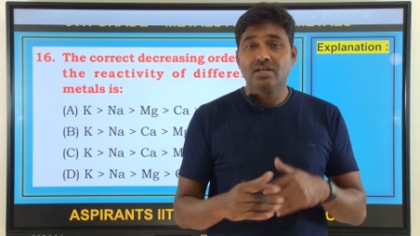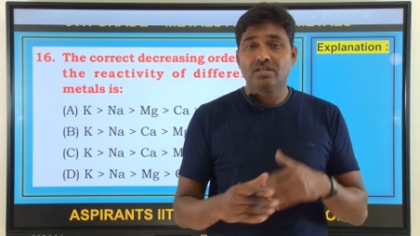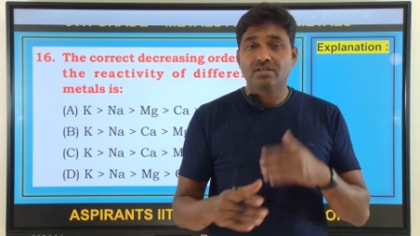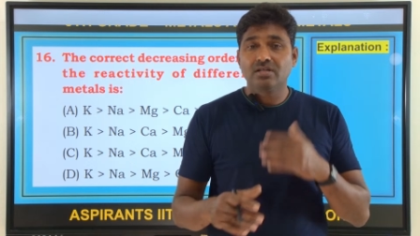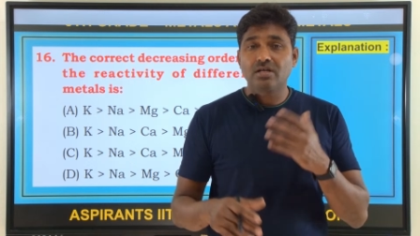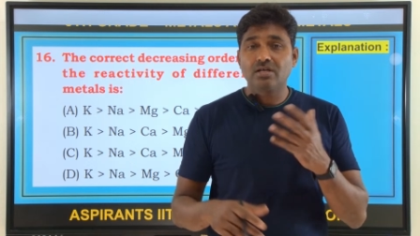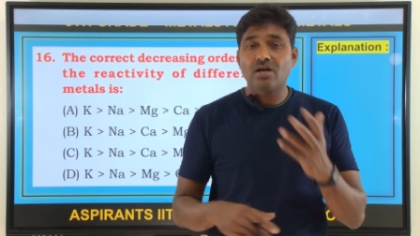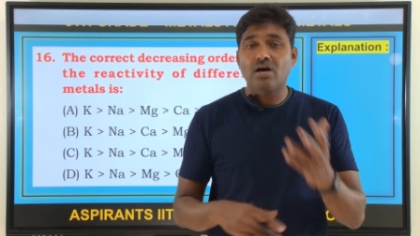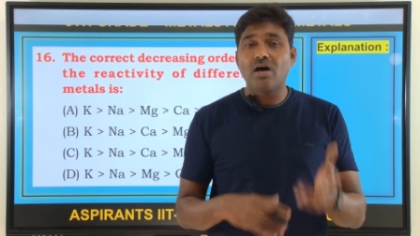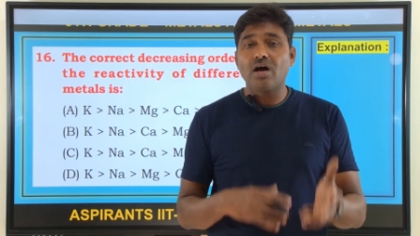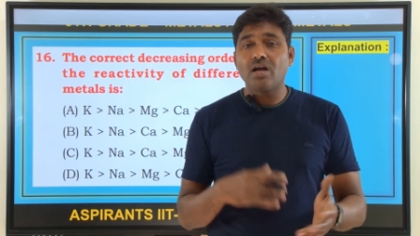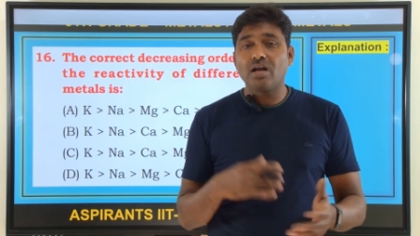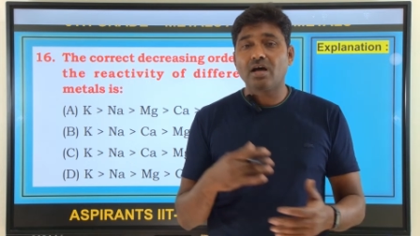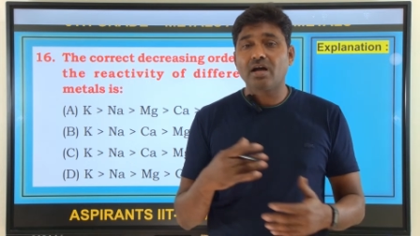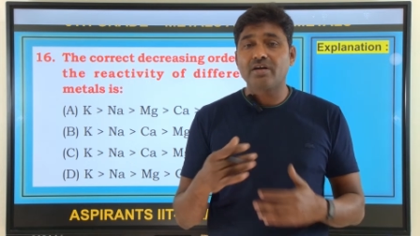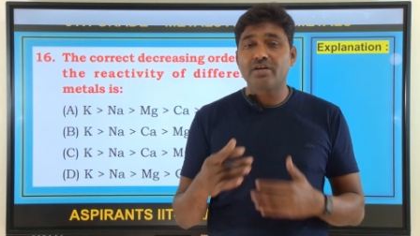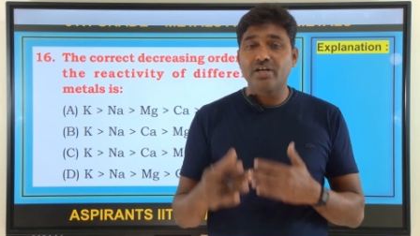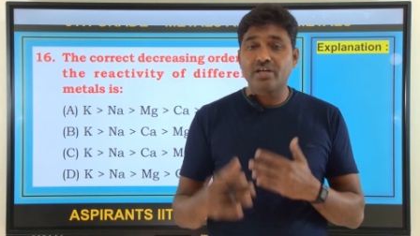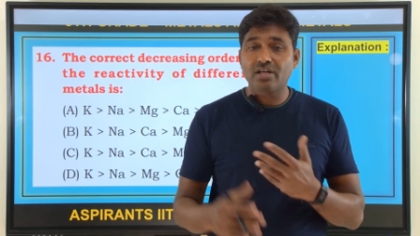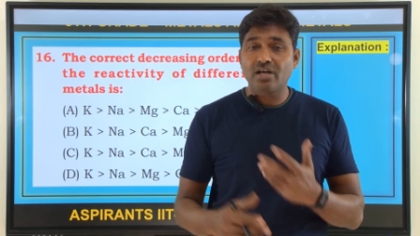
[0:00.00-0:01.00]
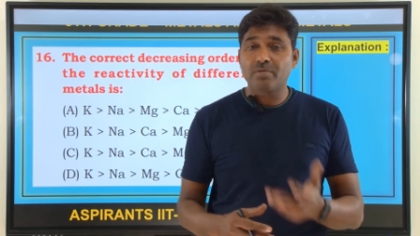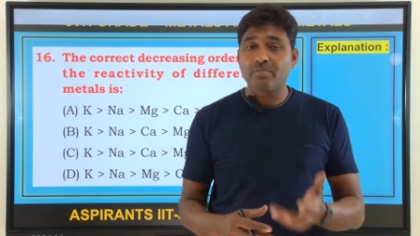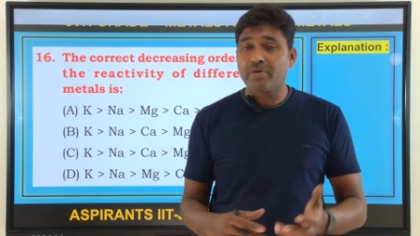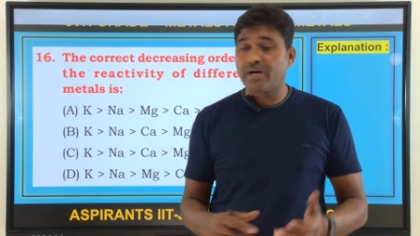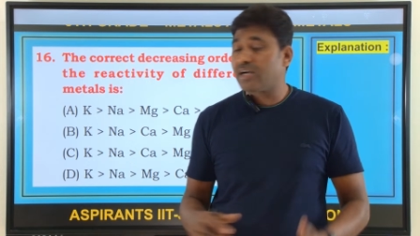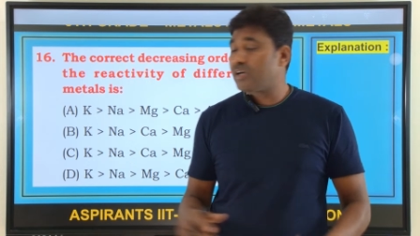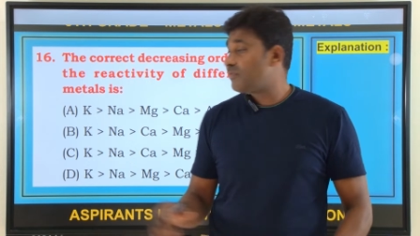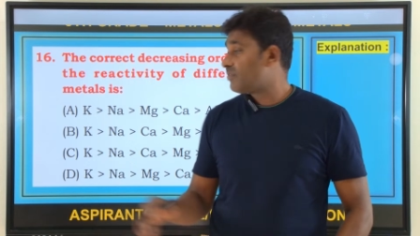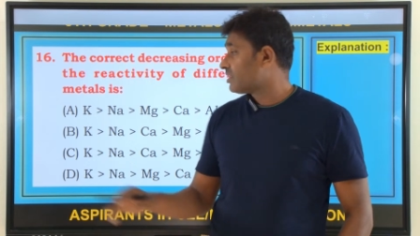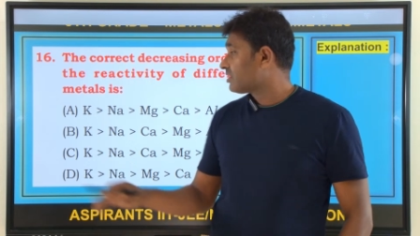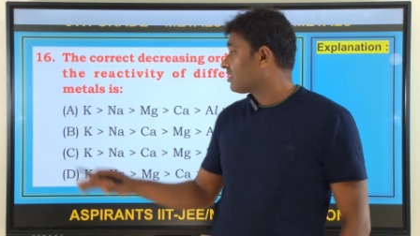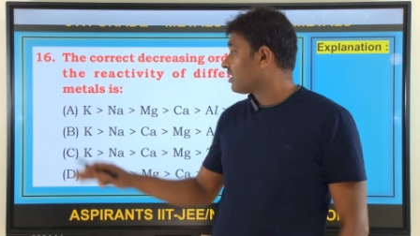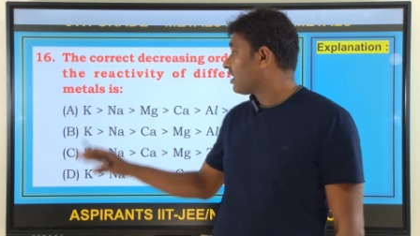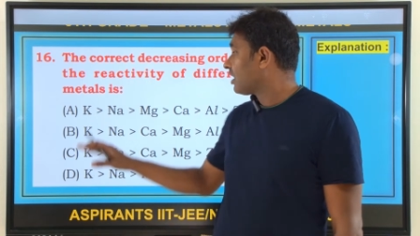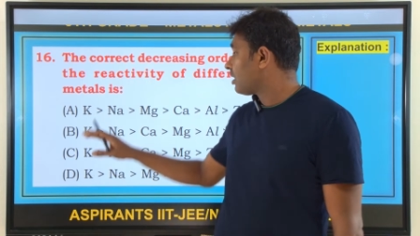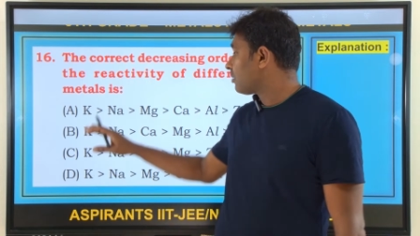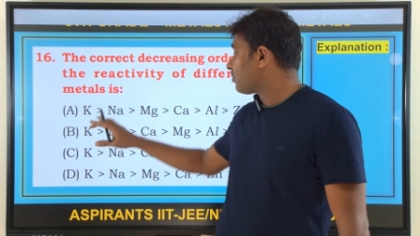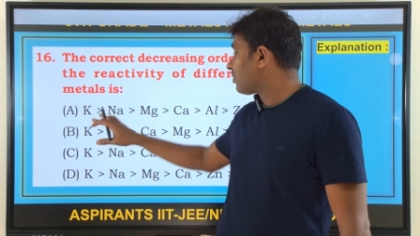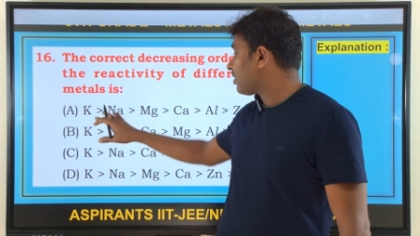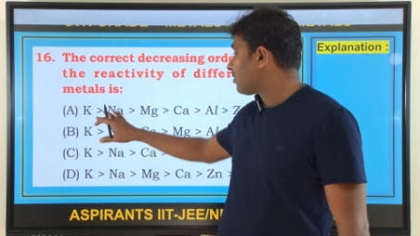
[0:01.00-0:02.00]
That all are determined with the
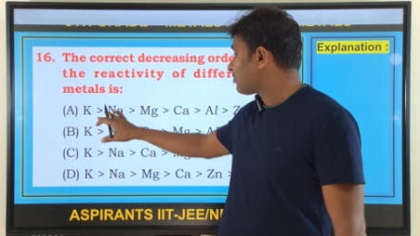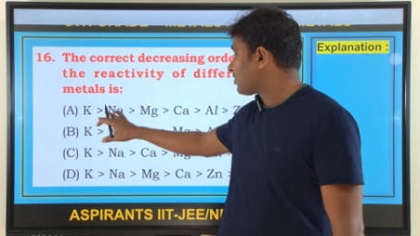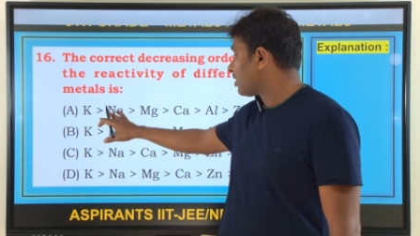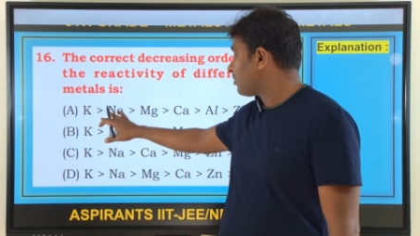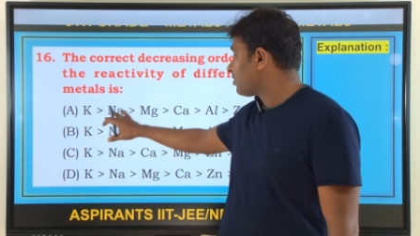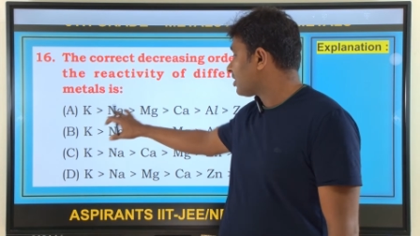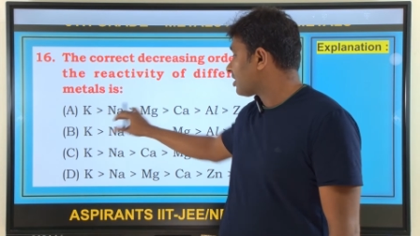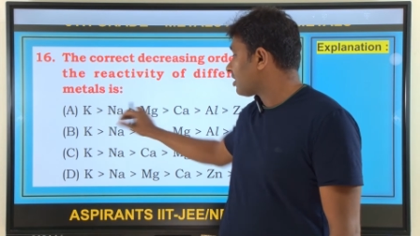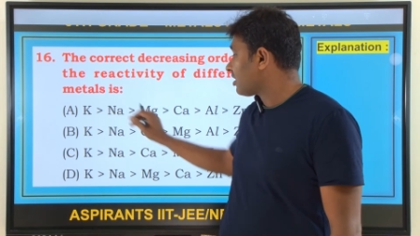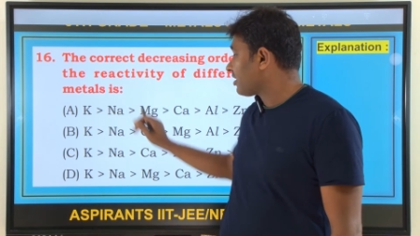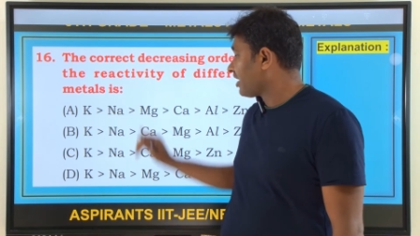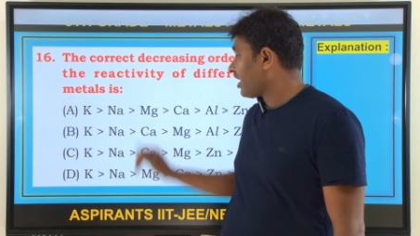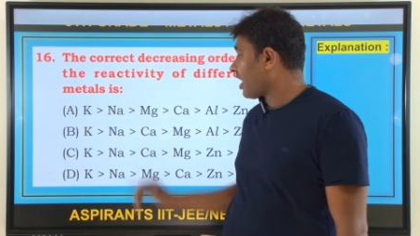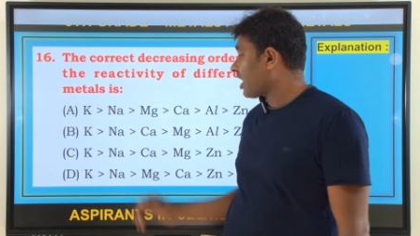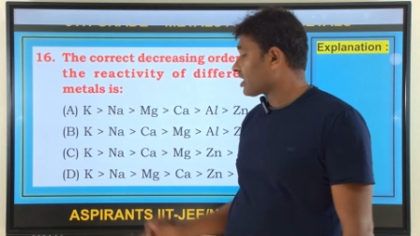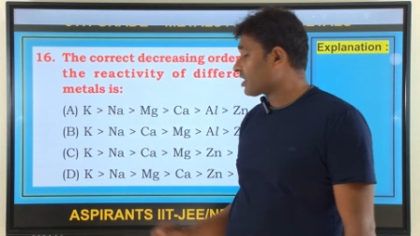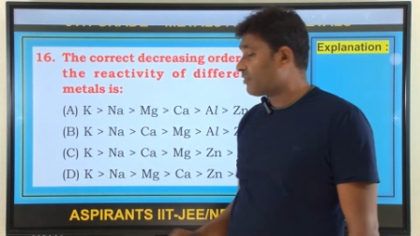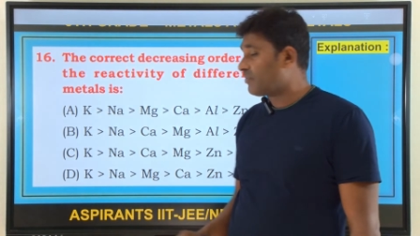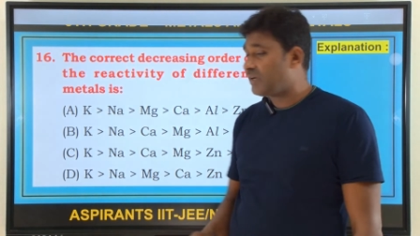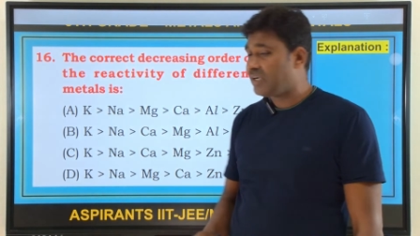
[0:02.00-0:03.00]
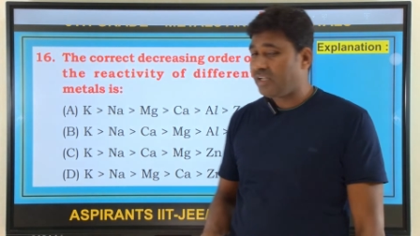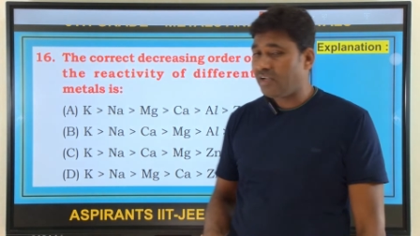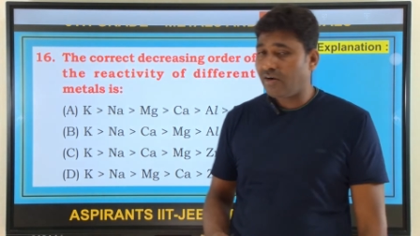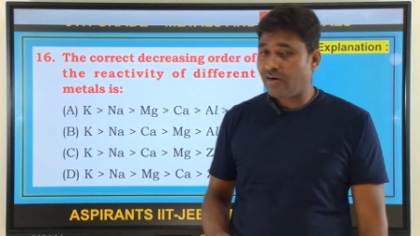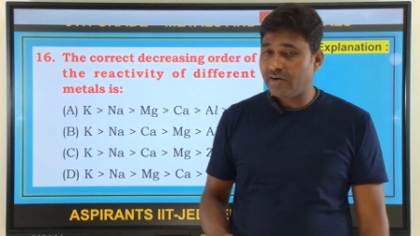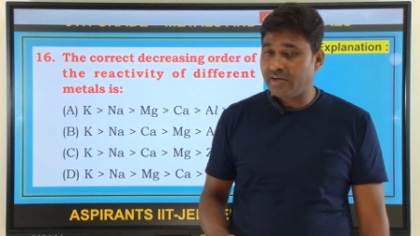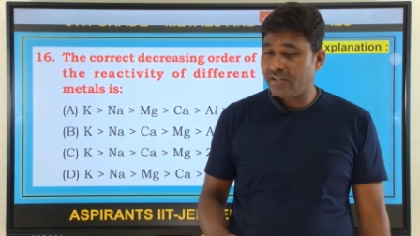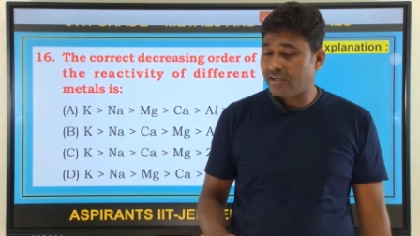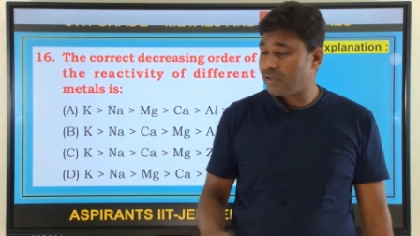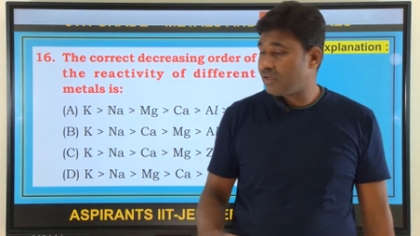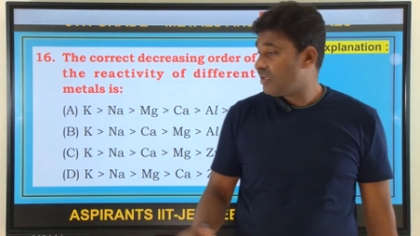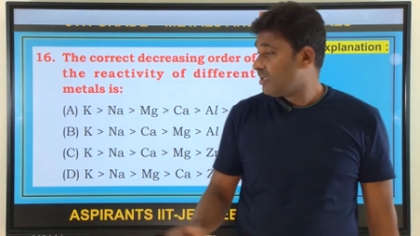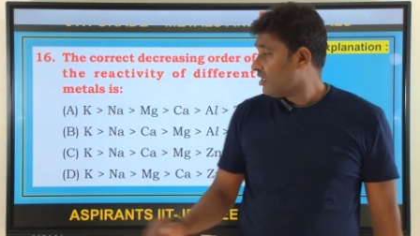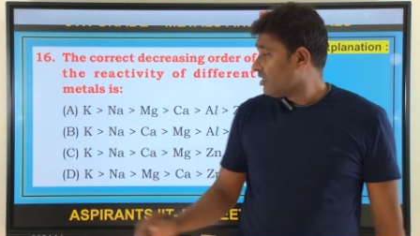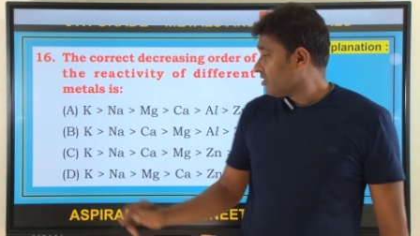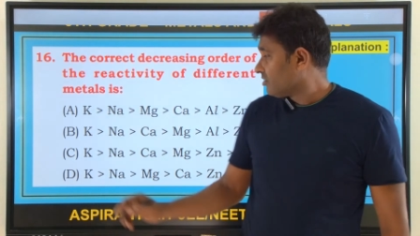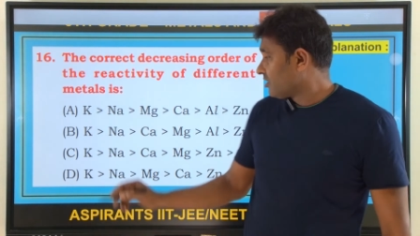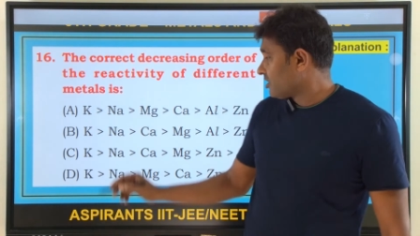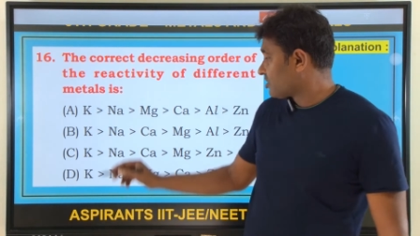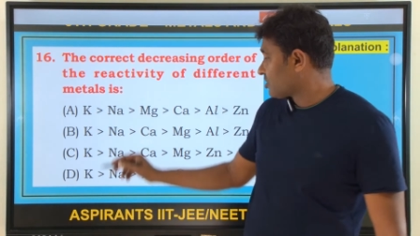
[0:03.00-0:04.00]
help of chemical reactivity order.
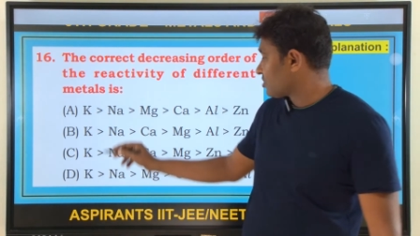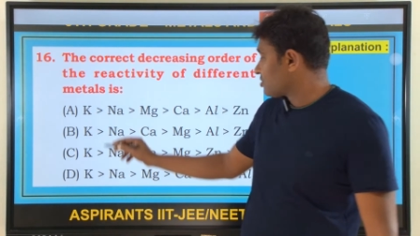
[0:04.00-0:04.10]
This is